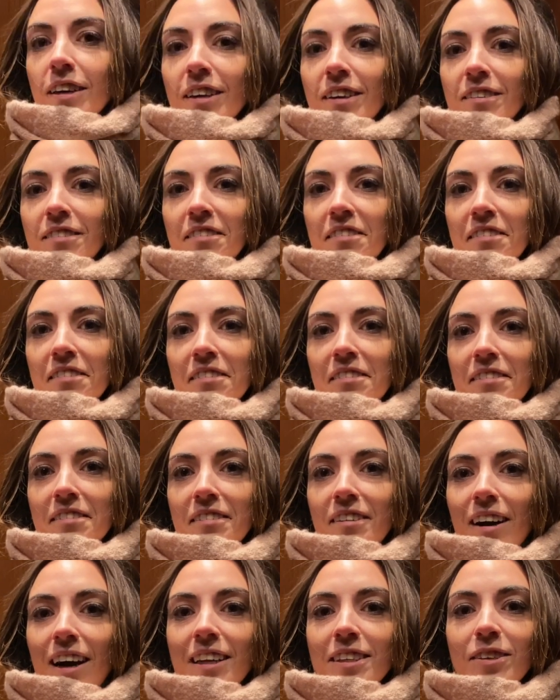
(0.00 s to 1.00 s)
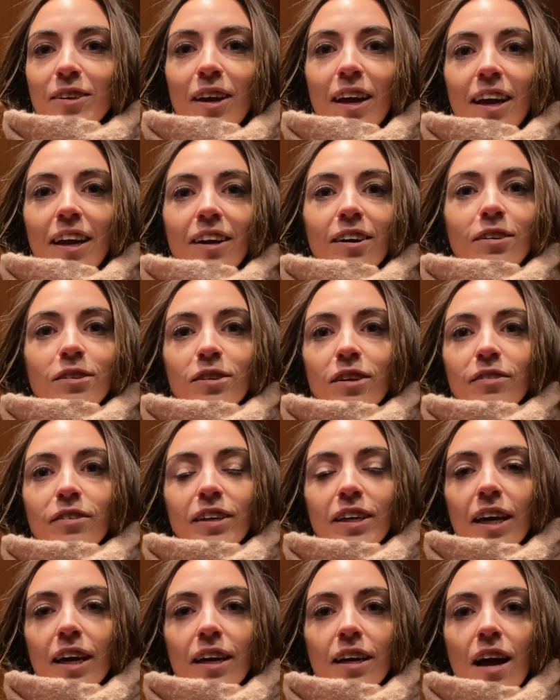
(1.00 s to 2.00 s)
go. Ooh. Uh, it's okay, it goes
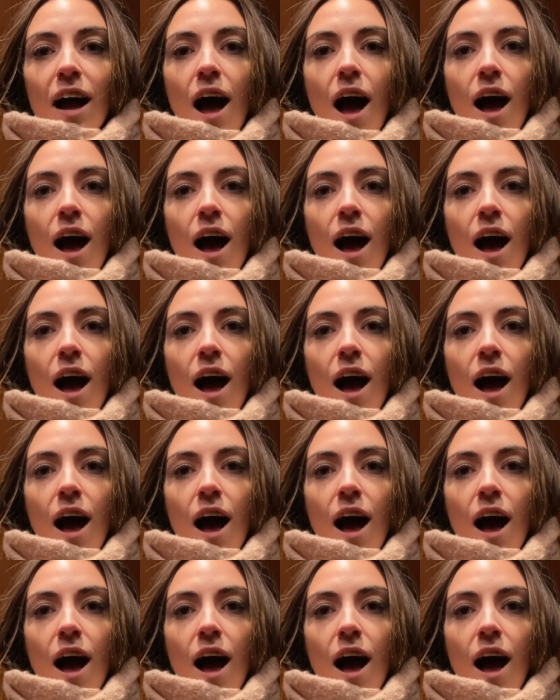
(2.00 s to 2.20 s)
every day.